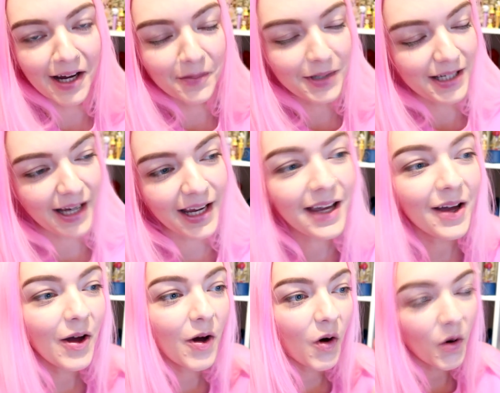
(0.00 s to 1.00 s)
time a day.
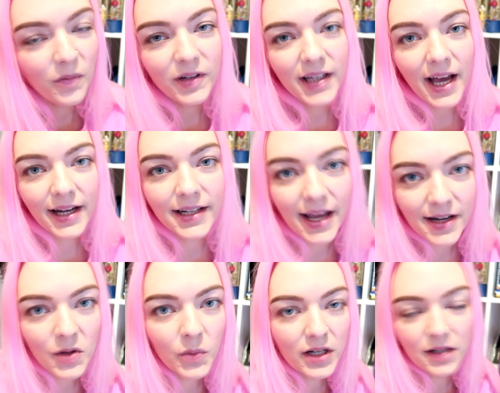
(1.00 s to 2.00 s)
Hopefully I can
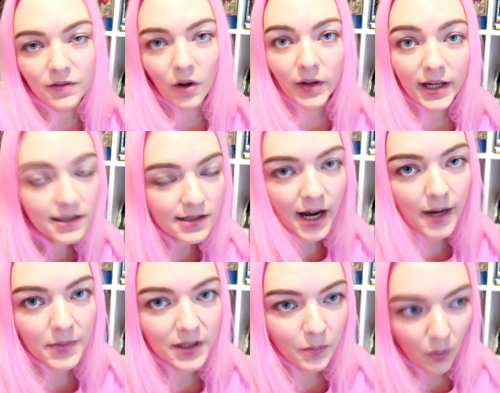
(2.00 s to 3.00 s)
edit the weekly vlog in
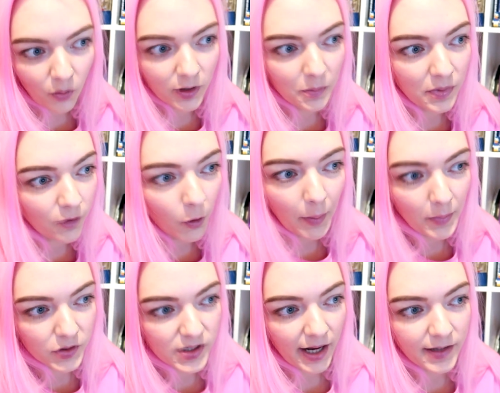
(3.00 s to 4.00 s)
time in the morning before my
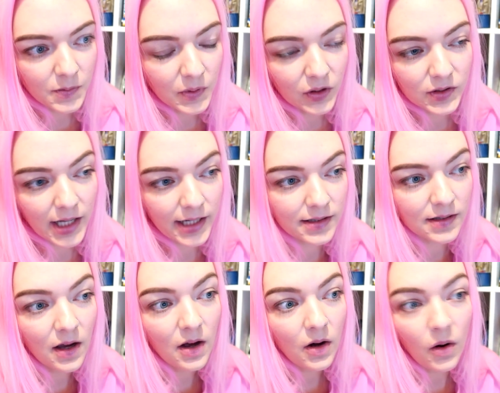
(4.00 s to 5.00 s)
blood test, because that's
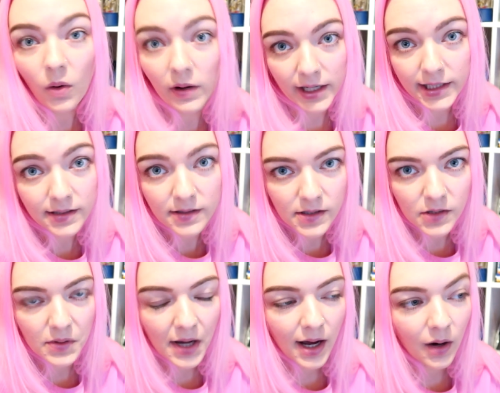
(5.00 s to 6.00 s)
all I need to
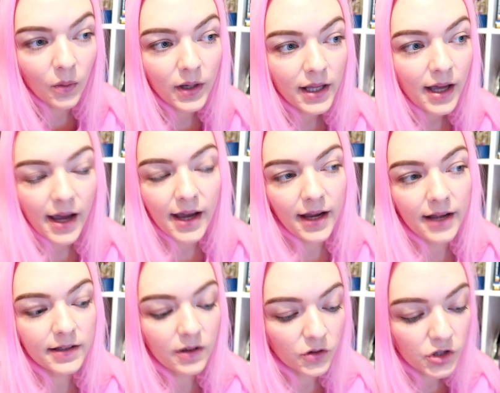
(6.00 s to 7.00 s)
do now.
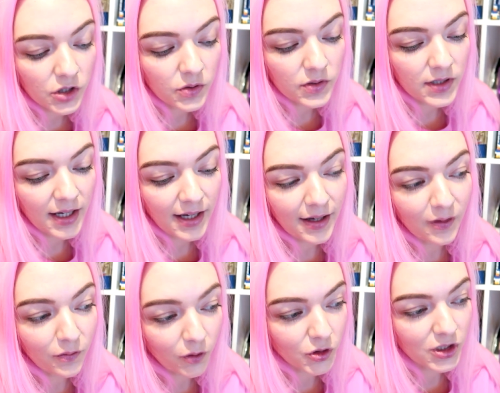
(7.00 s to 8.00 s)
And then on Tuesday,
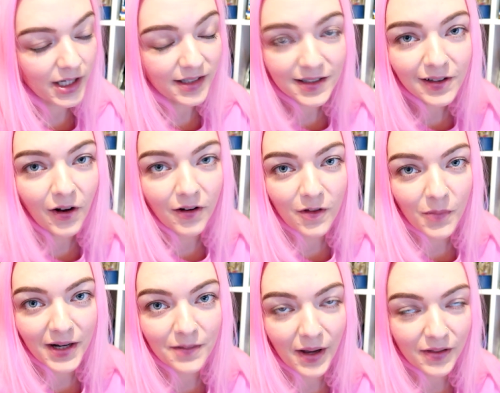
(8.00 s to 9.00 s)
unfortunately, I still can't
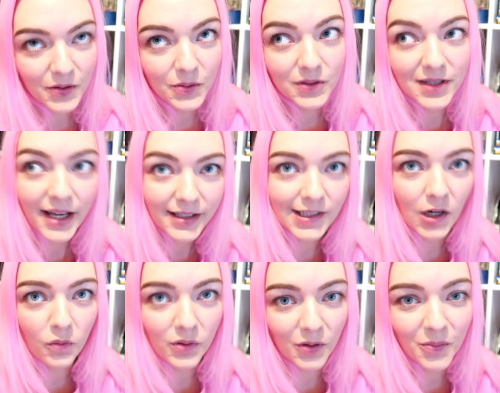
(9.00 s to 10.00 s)
spend Matthew's next day
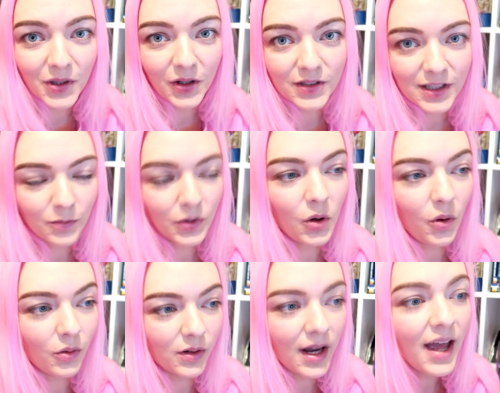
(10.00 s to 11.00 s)
off with him because I'm
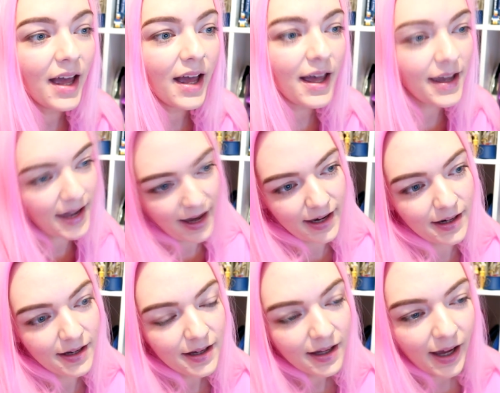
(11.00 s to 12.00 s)
recording again.